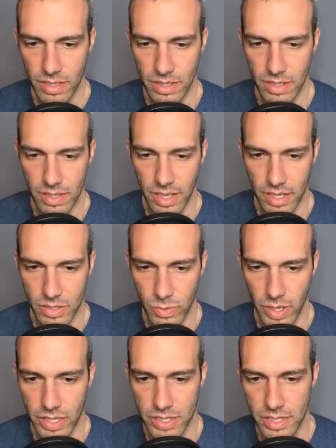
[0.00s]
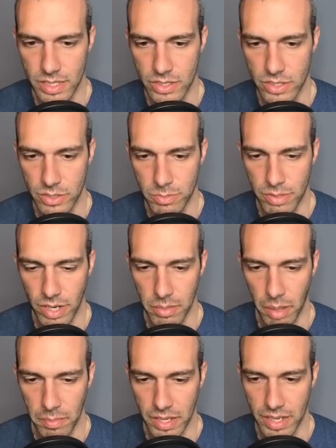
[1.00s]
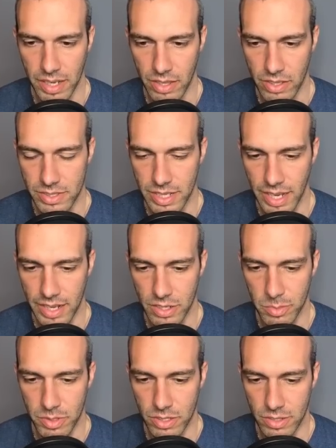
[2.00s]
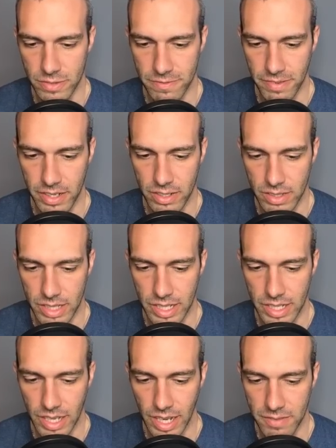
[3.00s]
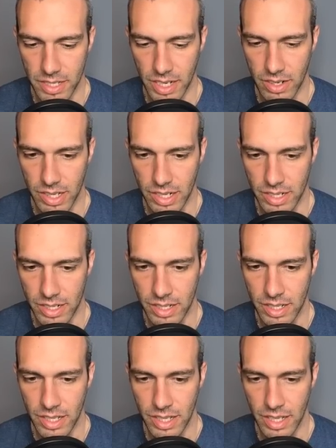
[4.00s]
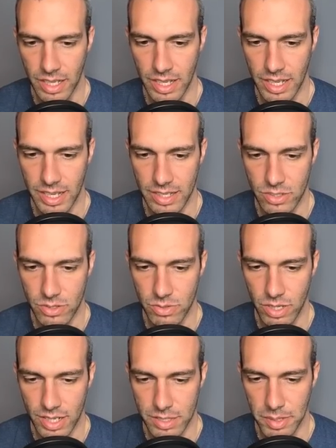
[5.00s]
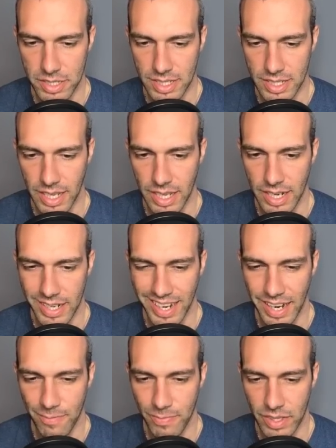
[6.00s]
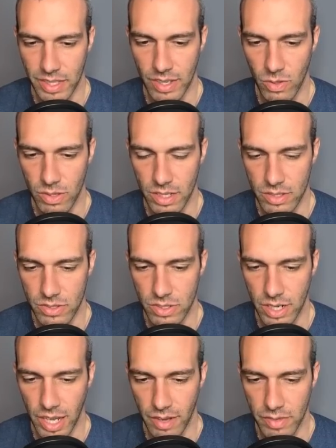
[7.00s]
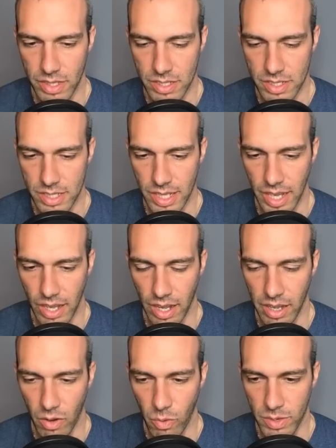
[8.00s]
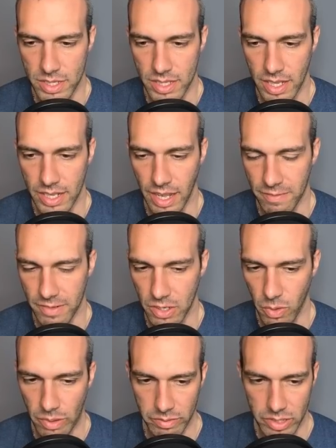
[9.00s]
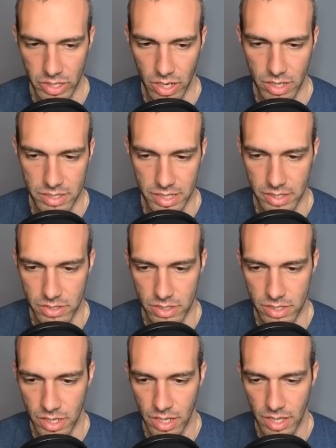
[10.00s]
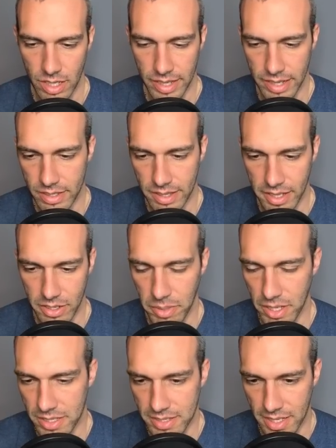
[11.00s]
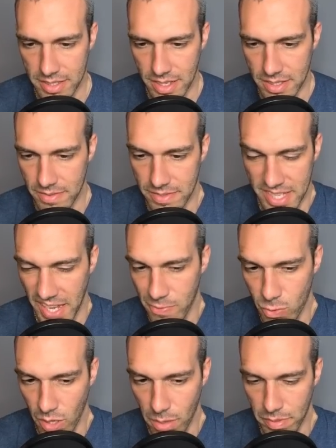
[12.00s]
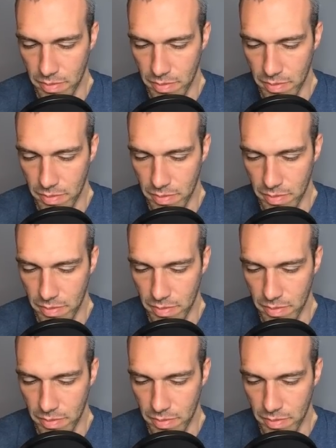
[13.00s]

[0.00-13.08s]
Okay, Zweilous into Primeape. Another terrible fighter lead. Have to get out of here. Into Toxapex again. The only concern I have with this is I always say never go in with your hardest answer. Like Claydol makes sense as a safe swap.